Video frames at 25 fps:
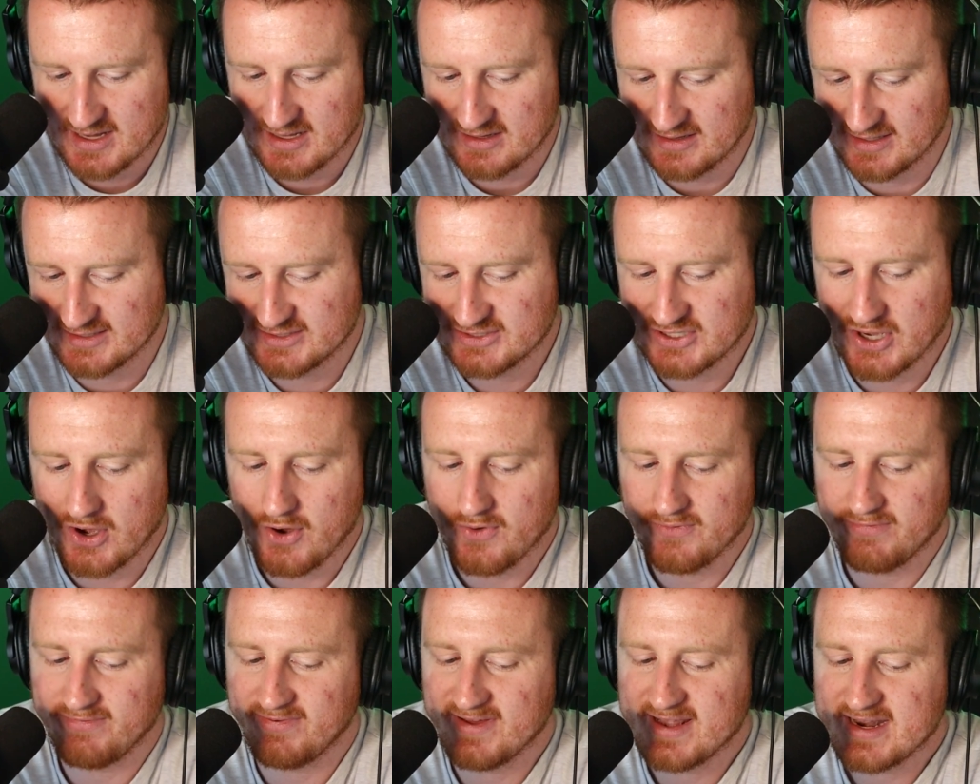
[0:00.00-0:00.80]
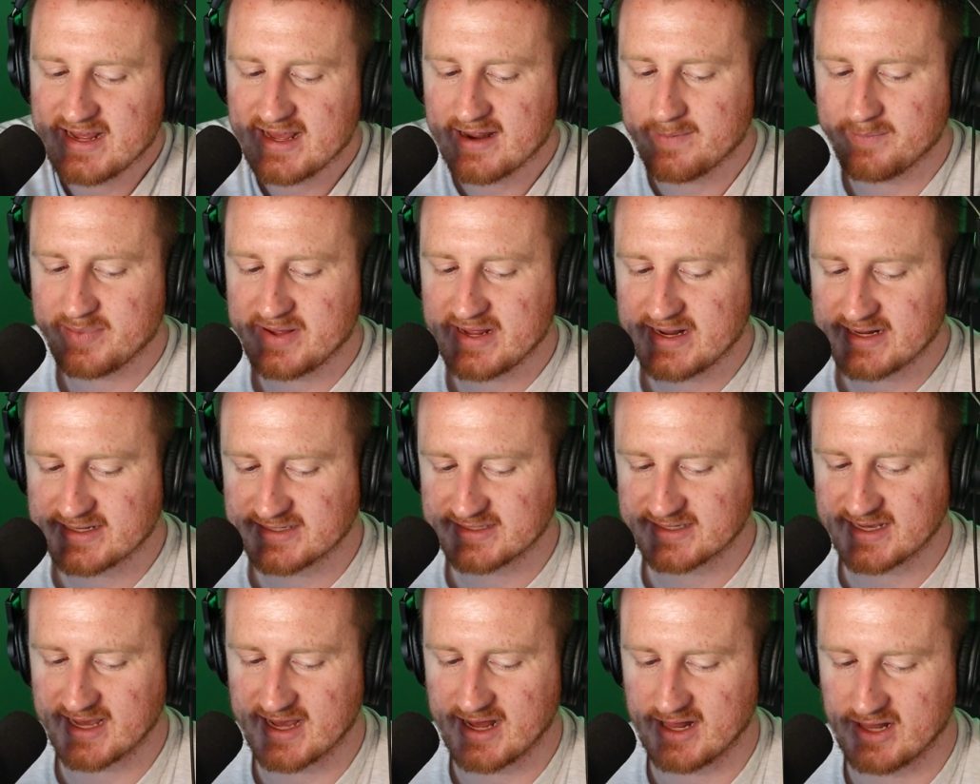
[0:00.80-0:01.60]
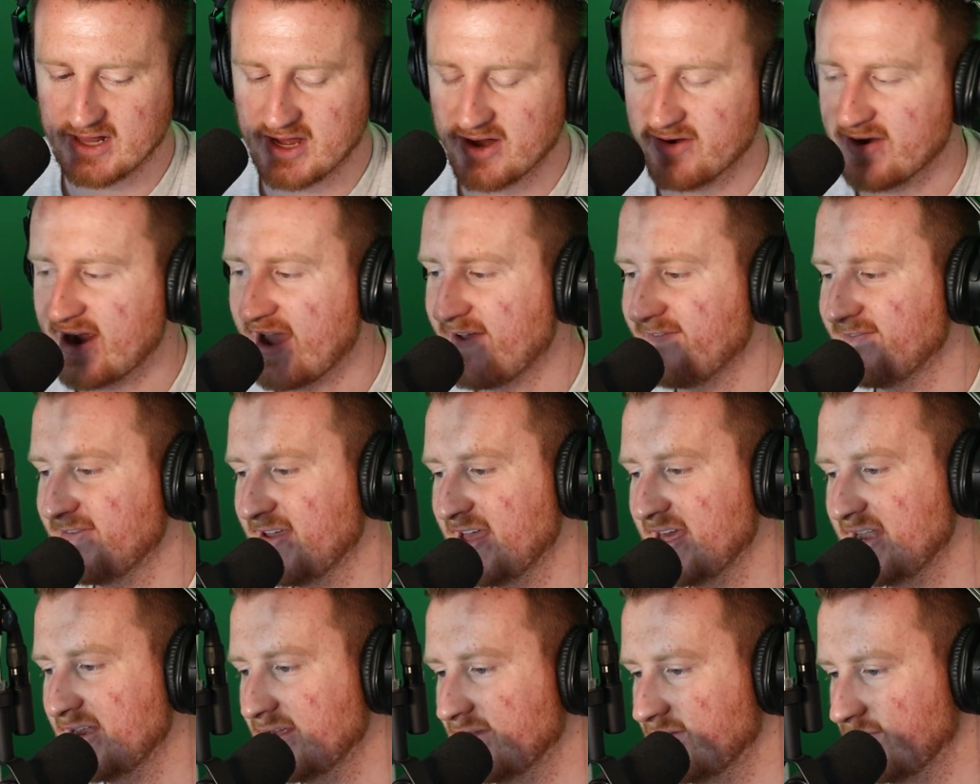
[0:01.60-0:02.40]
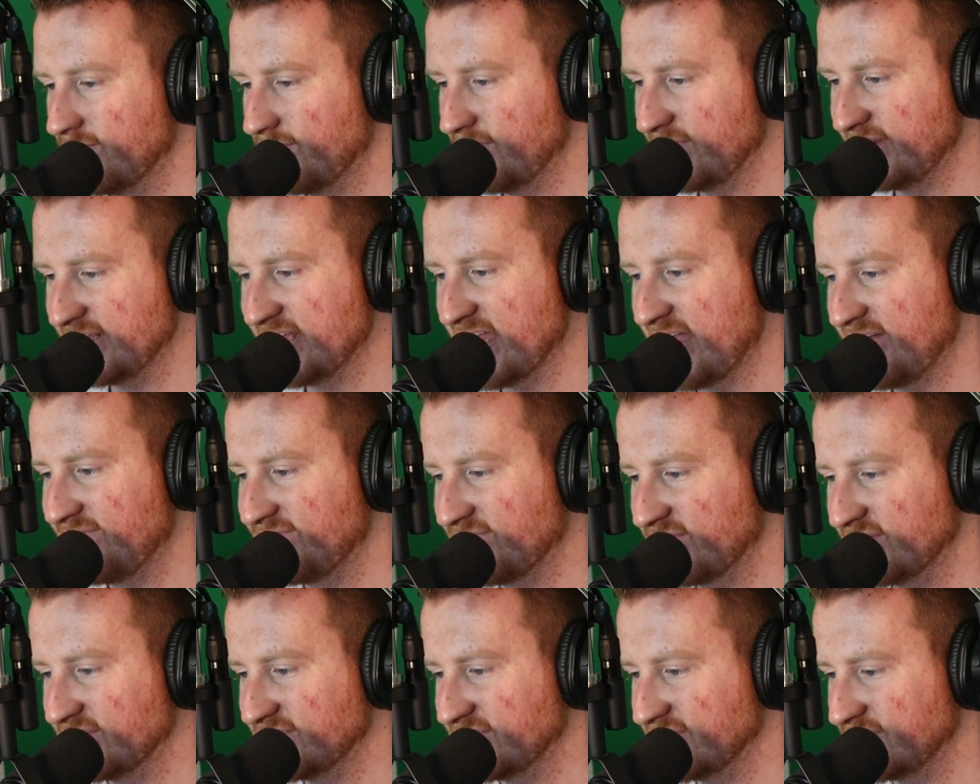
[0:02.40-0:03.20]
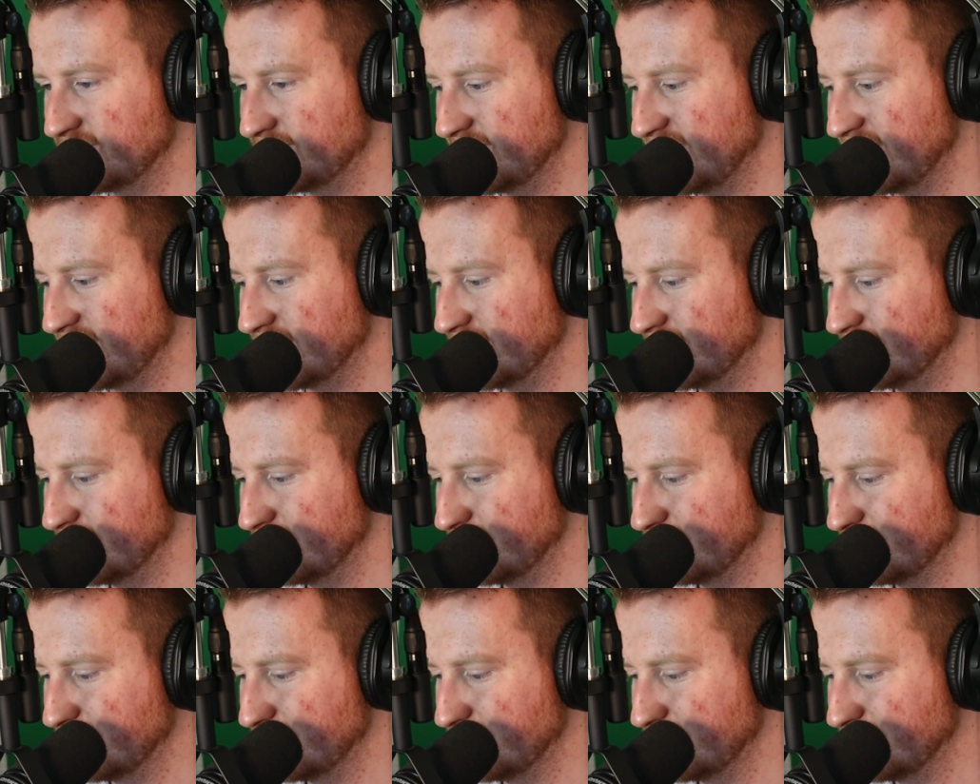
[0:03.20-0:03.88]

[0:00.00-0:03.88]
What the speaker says: Let's go Vinny and Peekskill. All right, Vin, what do you got for us this week?